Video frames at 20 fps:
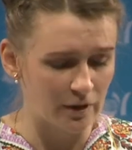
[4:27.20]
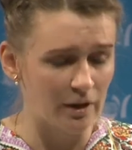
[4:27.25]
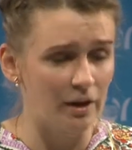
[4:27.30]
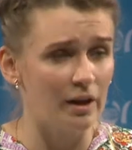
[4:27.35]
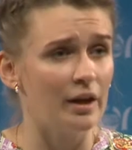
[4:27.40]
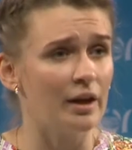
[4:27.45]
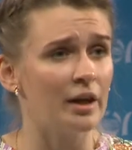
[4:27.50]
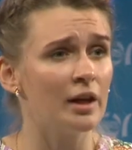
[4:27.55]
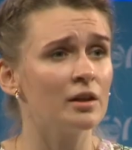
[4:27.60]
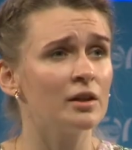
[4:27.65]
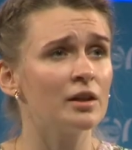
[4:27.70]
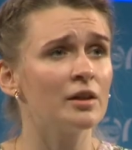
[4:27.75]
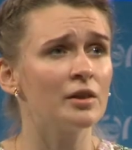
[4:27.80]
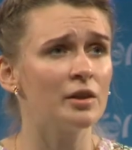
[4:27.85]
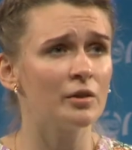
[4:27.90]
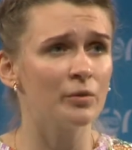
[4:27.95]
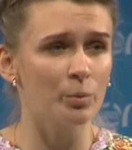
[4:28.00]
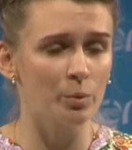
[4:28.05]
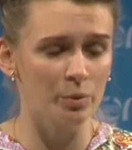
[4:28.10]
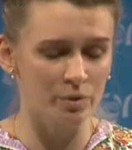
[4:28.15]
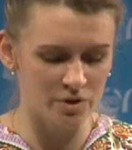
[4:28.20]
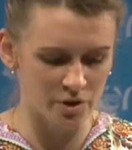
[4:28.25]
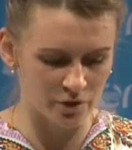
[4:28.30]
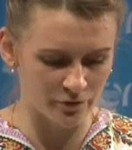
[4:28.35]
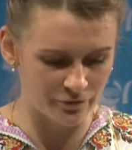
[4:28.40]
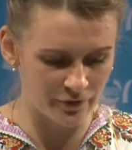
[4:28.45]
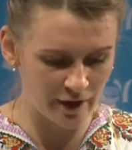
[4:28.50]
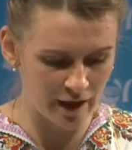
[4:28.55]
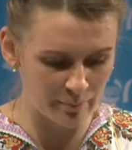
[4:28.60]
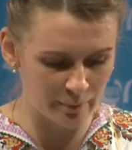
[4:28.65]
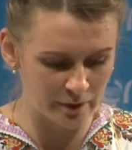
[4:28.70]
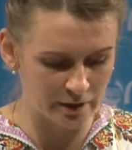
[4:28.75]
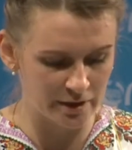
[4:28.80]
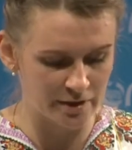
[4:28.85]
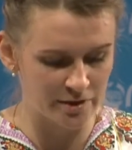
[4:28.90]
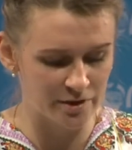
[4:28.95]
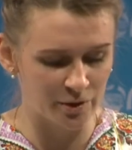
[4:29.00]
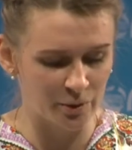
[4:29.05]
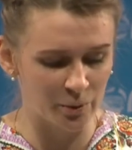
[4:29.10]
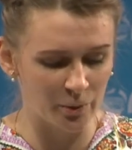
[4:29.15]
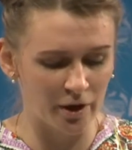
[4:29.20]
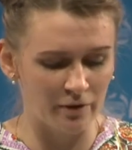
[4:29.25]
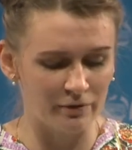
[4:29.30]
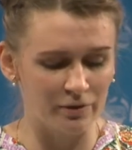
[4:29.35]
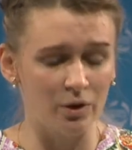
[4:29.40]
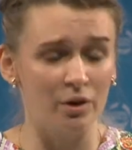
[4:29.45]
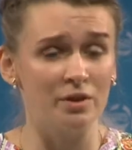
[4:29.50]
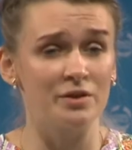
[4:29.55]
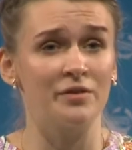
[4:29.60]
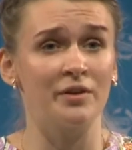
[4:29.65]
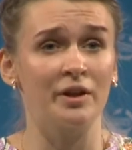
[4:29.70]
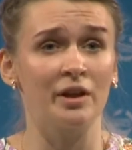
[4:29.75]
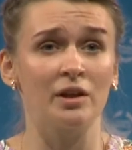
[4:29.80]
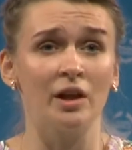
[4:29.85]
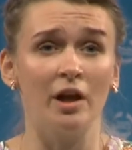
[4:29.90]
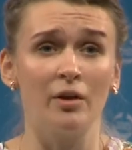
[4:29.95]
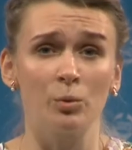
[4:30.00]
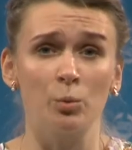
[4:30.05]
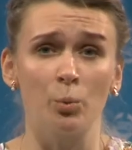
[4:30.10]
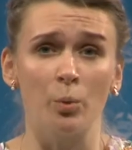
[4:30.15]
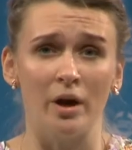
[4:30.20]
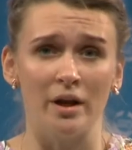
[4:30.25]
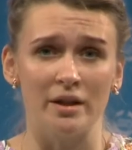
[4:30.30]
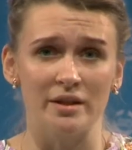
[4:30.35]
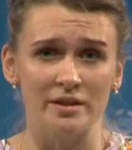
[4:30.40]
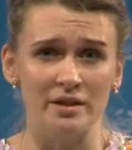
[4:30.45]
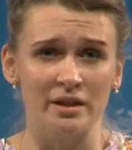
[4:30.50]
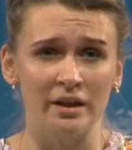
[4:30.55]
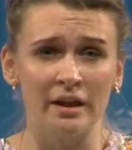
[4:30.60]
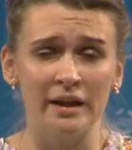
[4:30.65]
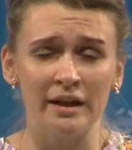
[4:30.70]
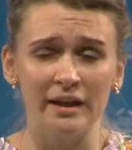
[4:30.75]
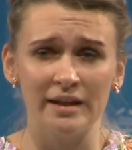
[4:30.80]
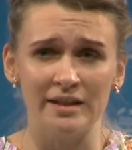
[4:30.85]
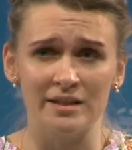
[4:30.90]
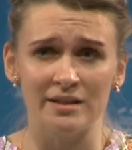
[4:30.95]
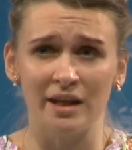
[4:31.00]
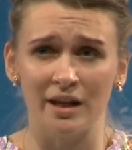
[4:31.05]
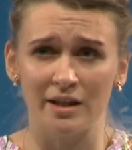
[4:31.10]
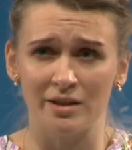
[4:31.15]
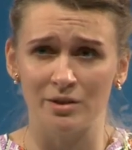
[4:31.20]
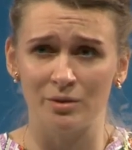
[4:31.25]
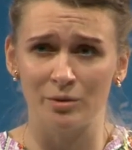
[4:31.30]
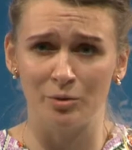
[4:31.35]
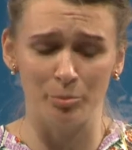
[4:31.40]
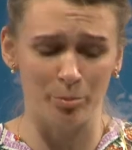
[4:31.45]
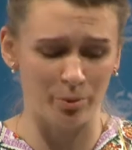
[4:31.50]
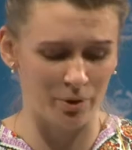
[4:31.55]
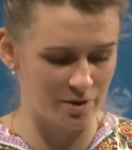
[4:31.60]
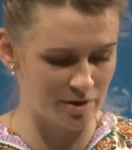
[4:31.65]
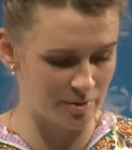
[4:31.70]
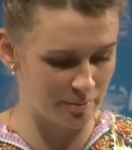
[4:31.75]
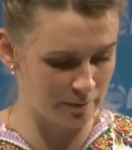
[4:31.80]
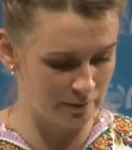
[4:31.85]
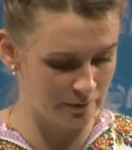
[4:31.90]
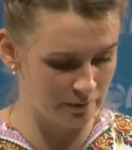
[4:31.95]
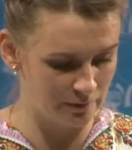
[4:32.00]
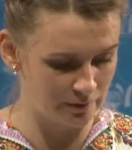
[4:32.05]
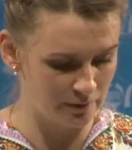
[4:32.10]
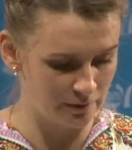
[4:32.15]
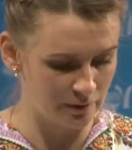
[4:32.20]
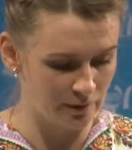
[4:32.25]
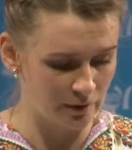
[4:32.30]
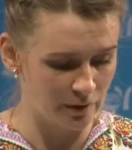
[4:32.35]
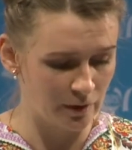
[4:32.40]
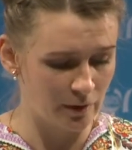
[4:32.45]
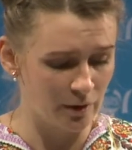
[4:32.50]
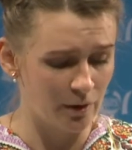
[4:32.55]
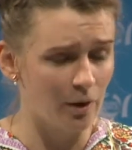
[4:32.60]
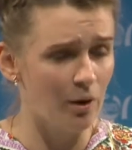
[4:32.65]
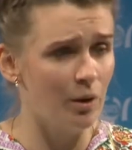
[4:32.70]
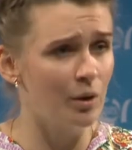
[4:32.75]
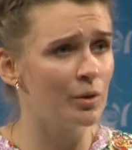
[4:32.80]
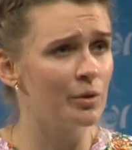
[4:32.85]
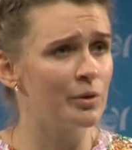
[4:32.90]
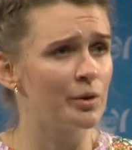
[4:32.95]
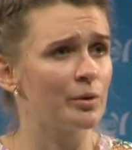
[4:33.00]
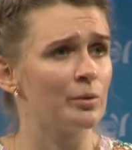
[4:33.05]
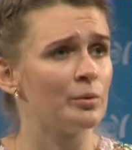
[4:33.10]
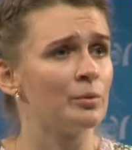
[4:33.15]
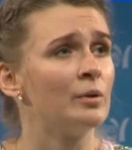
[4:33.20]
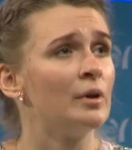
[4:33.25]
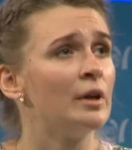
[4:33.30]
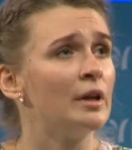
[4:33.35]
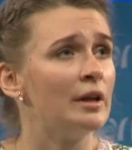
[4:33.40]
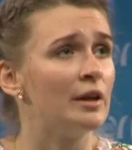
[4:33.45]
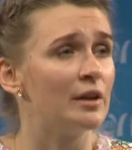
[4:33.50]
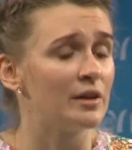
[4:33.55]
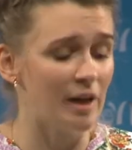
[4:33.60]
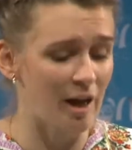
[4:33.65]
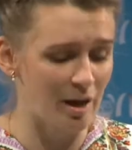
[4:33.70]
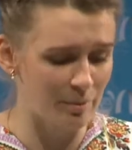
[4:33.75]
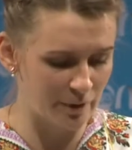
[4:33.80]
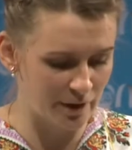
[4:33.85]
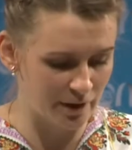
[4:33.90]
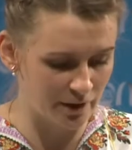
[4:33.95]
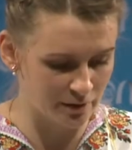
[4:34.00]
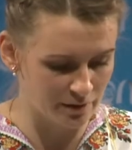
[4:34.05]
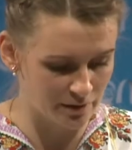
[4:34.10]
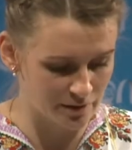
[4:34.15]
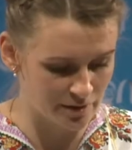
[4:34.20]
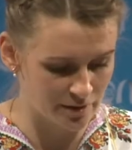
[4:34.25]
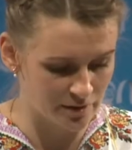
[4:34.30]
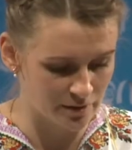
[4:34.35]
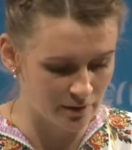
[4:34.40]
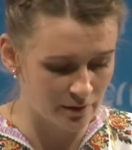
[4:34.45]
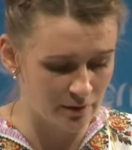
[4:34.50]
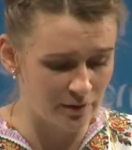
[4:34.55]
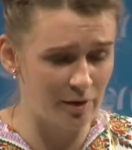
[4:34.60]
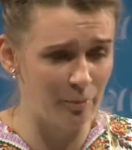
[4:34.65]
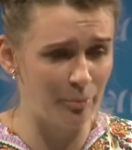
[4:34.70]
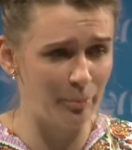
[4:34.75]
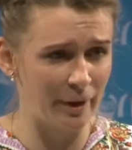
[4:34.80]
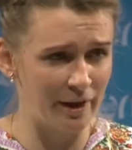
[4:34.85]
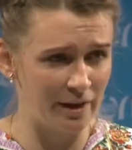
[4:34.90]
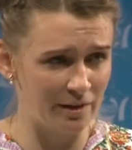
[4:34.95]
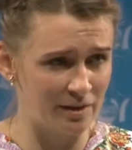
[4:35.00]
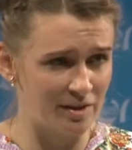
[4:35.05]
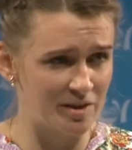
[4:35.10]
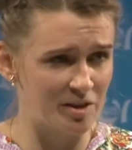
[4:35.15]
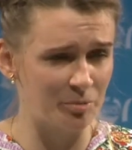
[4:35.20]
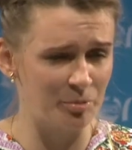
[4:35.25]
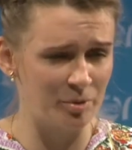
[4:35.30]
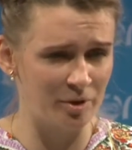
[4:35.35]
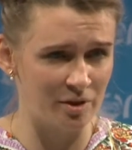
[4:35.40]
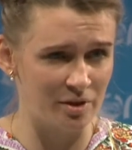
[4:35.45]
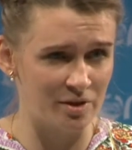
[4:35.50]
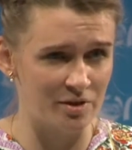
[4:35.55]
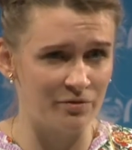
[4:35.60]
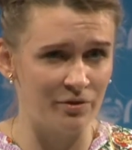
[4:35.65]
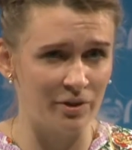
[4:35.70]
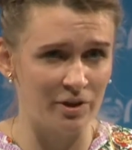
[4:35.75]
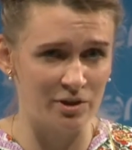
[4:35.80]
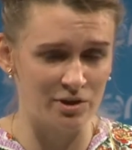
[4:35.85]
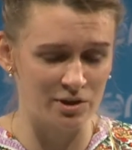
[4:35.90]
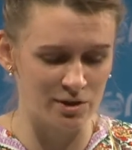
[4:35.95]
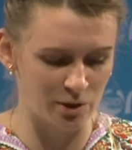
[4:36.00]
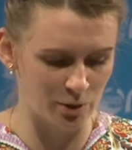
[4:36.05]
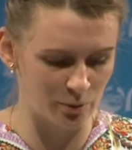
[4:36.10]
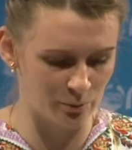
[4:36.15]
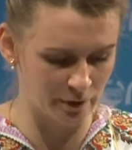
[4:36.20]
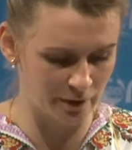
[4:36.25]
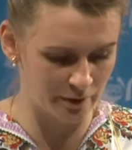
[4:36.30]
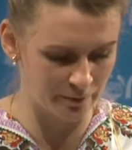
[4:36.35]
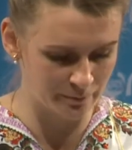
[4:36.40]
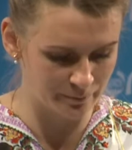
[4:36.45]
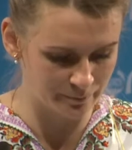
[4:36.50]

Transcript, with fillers: Healing the wounds of families who have lost their loved ones is next to impossible. Although time heals, the pain disappears very slowly.